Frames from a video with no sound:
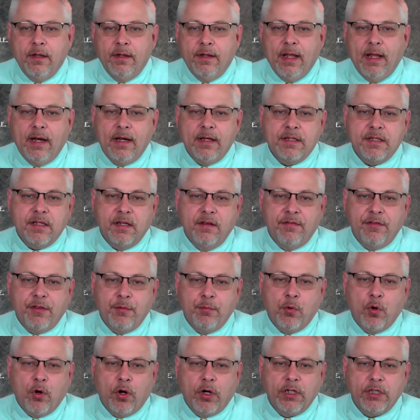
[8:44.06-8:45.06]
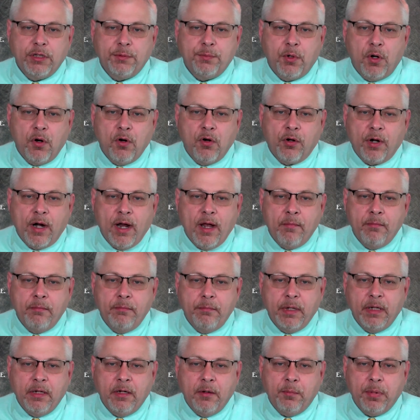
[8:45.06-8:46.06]
That is, if the mortgage program
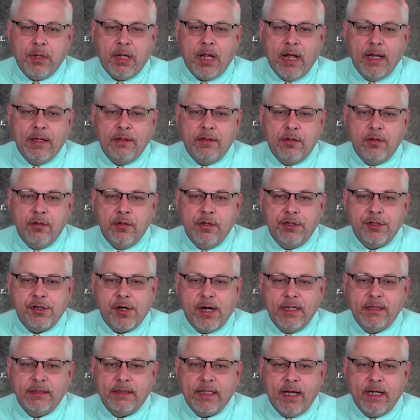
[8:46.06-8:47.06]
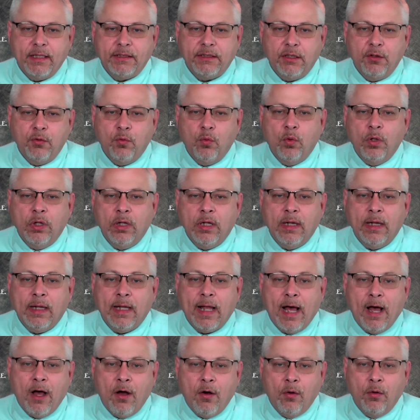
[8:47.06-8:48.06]
being applied to the transaction will
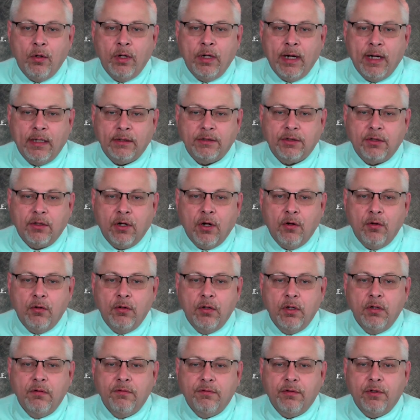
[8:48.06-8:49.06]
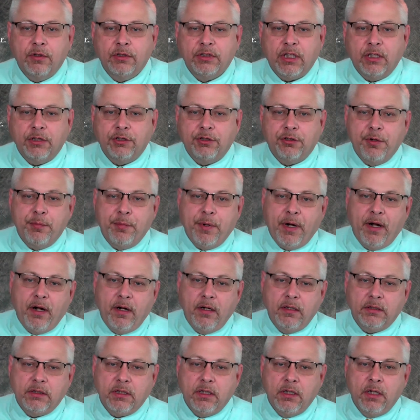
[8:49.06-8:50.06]
allow an escrow for such
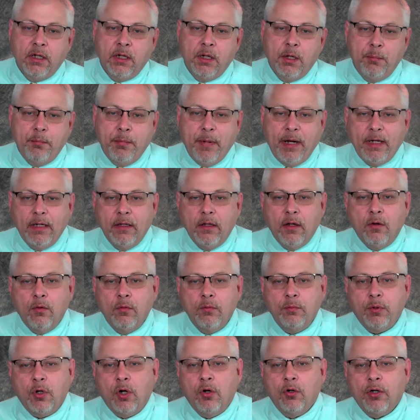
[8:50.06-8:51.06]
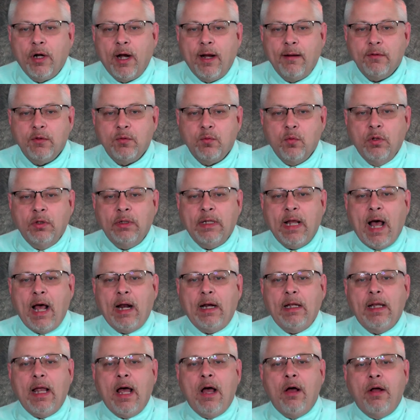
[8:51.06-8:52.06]
repairs. Many loan programs will
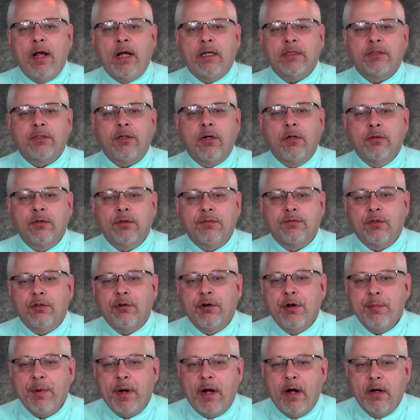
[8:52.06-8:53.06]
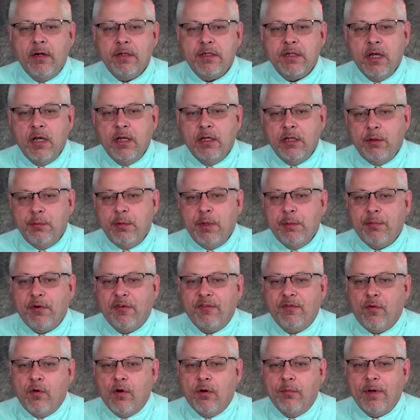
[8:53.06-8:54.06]
not allow escrows for repairs to be
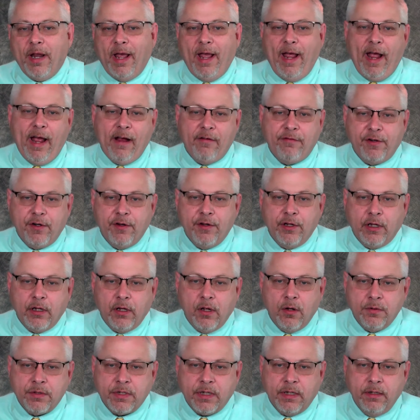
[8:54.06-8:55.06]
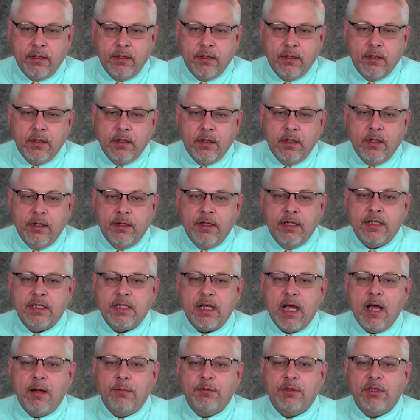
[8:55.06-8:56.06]
performed after the closing.
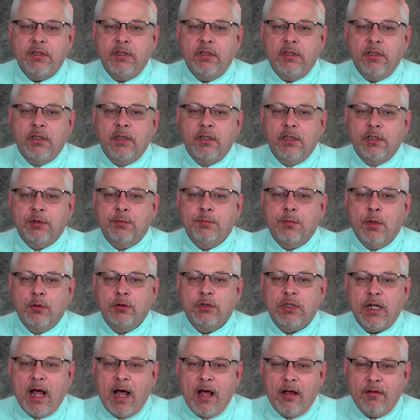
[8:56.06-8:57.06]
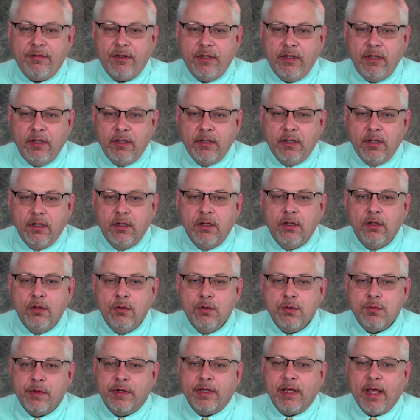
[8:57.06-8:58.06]
This option is most often
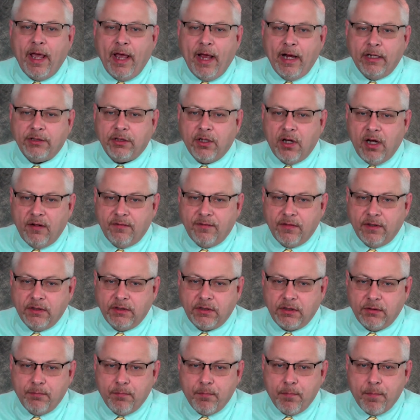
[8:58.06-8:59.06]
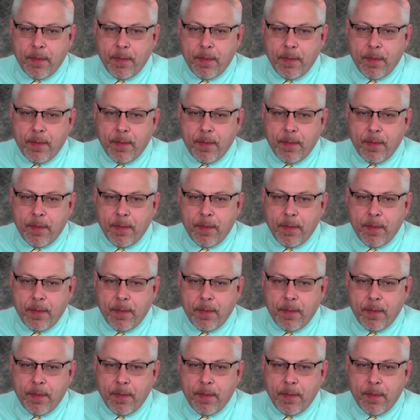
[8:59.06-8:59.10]
used with cash offers.